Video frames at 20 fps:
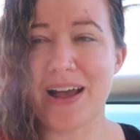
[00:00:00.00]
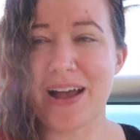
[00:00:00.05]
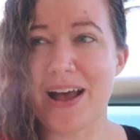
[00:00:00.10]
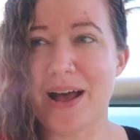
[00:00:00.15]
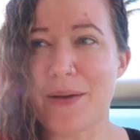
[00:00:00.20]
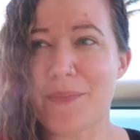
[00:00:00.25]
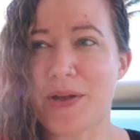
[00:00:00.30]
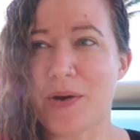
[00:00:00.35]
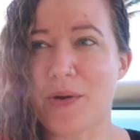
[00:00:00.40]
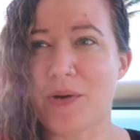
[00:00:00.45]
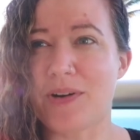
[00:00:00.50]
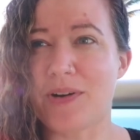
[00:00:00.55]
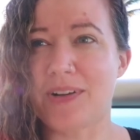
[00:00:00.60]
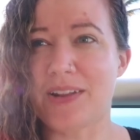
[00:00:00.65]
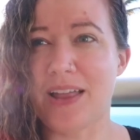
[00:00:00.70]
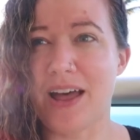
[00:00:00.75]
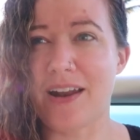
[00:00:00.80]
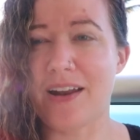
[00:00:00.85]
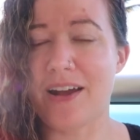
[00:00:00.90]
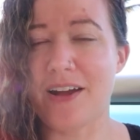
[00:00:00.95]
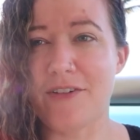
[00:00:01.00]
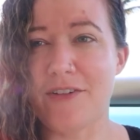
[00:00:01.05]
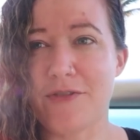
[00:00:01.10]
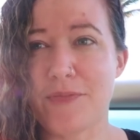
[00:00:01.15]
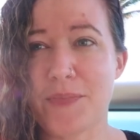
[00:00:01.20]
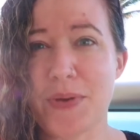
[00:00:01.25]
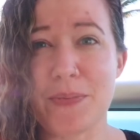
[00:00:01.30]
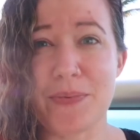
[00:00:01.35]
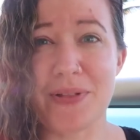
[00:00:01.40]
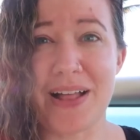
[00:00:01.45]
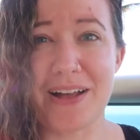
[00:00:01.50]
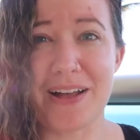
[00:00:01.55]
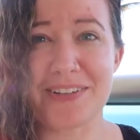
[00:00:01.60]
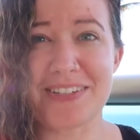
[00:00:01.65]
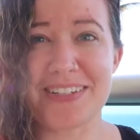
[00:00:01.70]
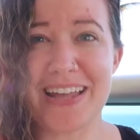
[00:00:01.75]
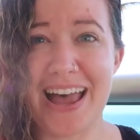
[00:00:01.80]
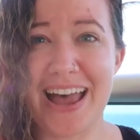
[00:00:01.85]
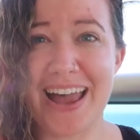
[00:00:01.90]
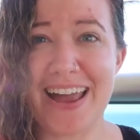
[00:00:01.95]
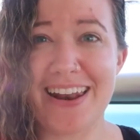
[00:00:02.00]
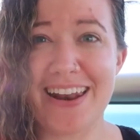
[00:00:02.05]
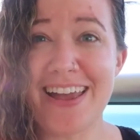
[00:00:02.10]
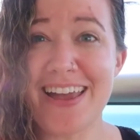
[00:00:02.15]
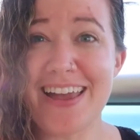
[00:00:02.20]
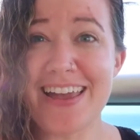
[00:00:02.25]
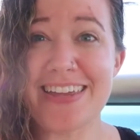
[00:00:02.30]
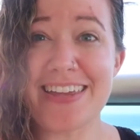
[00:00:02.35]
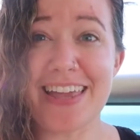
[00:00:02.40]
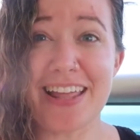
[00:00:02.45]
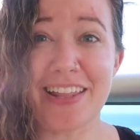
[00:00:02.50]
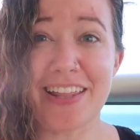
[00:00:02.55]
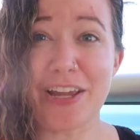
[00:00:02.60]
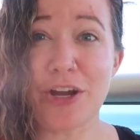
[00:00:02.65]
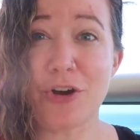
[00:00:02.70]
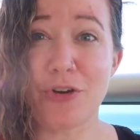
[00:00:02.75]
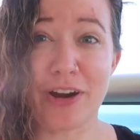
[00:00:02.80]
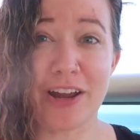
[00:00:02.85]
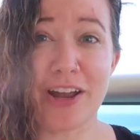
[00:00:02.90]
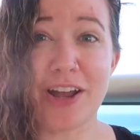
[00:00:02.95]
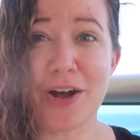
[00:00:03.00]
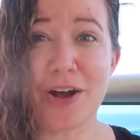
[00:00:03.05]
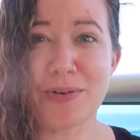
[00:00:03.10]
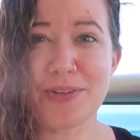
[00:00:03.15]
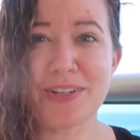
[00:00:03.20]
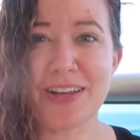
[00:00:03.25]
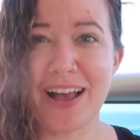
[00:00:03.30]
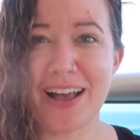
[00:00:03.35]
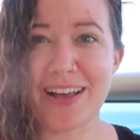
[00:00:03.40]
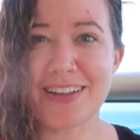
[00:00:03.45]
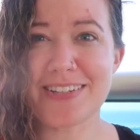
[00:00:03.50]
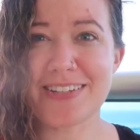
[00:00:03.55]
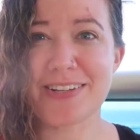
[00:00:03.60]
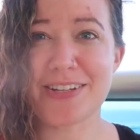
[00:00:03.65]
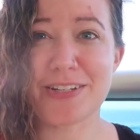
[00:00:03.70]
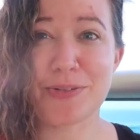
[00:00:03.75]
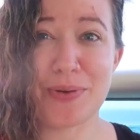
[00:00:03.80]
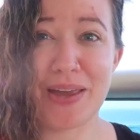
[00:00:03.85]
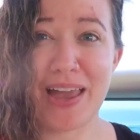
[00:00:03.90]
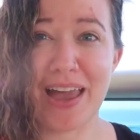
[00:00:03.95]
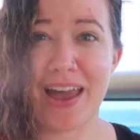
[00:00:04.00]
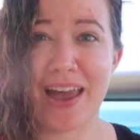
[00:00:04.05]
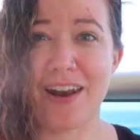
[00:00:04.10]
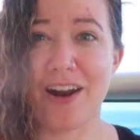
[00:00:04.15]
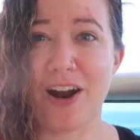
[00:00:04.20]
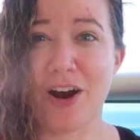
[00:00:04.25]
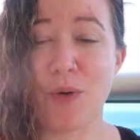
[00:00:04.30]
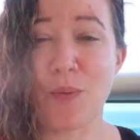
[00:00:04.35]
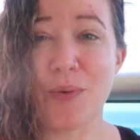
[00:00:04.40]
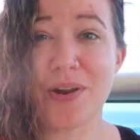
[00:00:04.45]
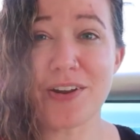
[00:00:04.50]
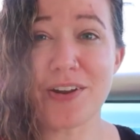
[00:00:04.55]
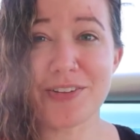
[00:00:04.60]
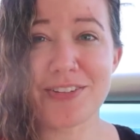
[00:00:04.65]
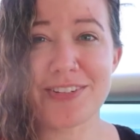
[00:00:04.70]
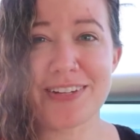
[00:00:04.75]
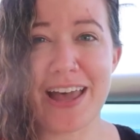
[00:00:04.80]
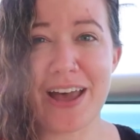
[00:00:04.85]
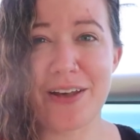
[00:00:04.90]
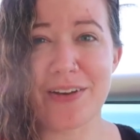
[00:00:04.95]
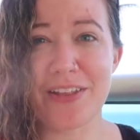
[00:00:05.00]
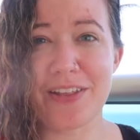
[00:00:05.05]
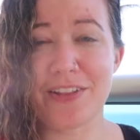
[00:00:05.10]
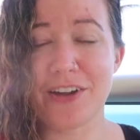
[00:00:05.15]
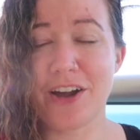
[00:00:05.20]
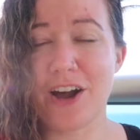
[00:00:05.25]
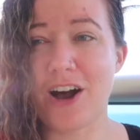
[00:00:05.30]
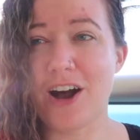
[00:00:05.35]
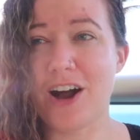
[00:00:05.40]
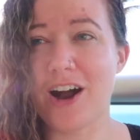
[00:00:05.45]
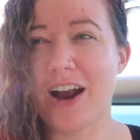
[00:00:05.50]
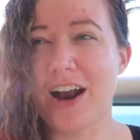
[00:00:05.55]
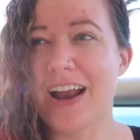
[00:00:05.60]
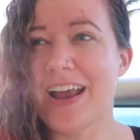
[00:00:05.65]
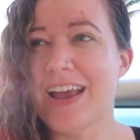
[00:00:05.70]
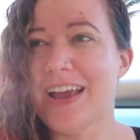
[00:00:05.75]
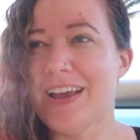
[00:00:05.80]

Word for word: Um, there were a lot of people outside yelling gringo to us because we had our windows down in the car.